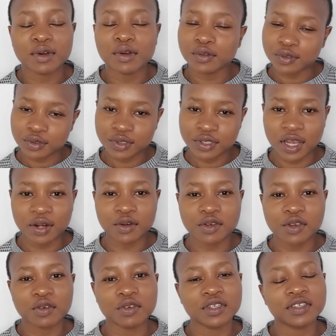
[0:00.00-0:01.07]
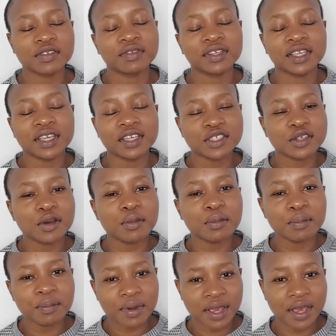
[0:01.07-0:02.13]
Also, turn on your
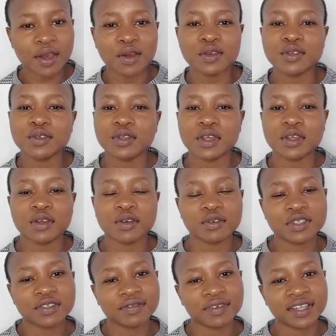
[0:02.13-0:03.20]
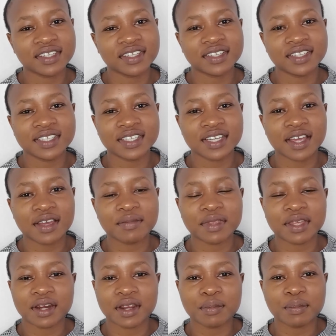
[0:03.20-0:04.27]
notification bell so that you're notified anytime
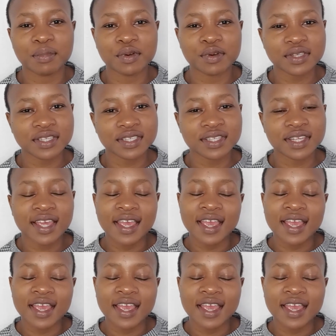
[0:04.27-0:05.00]
that I post.